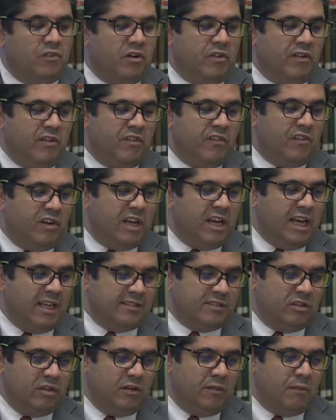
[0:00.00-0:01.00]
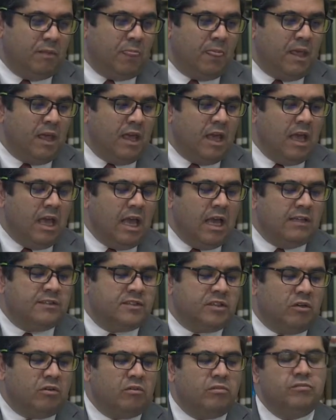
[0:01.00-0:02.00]
Alaska.
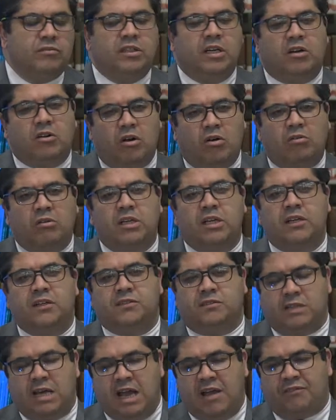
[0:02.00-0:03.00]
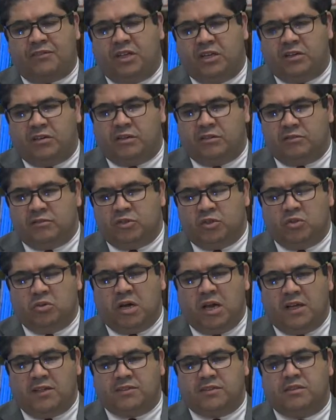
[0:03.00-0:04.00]
So the goal is, after
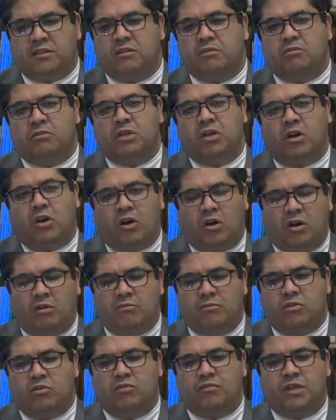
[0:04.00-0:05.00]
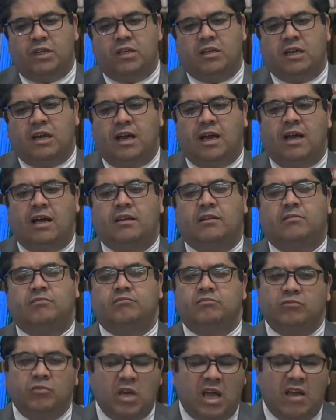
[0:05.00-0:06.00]
US, we are moving, and
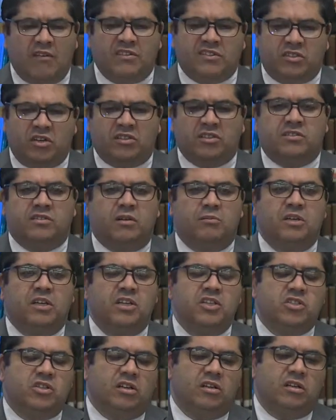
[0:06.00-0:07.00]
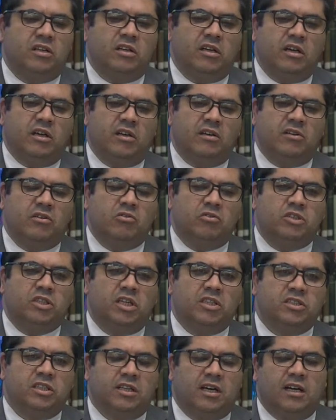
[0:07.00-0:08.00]
we have started some initial
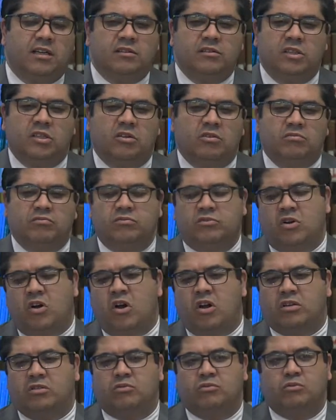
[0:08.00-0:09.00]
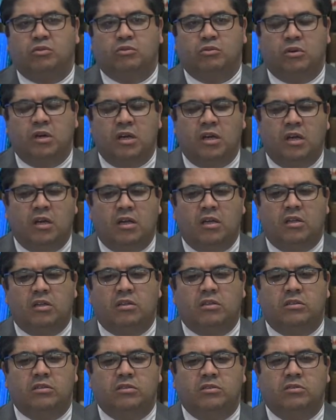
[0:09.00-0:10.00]
negotiation and talk
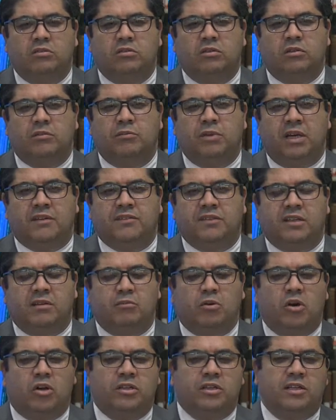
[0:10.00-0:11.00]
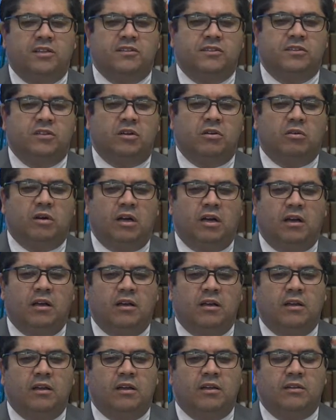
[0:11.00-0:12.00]
to Mexican partners. So
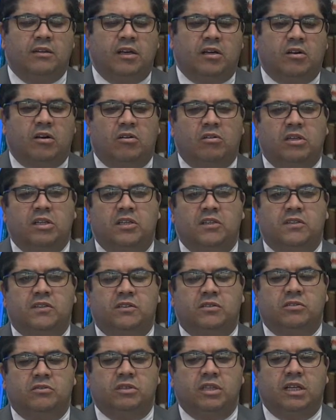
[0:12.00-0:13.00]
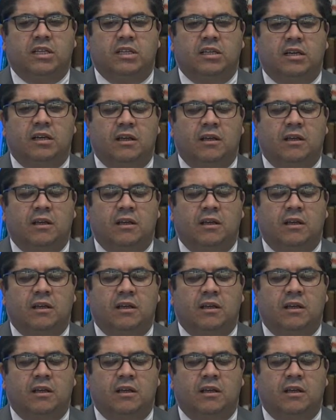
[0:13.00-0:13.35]
the goal is to really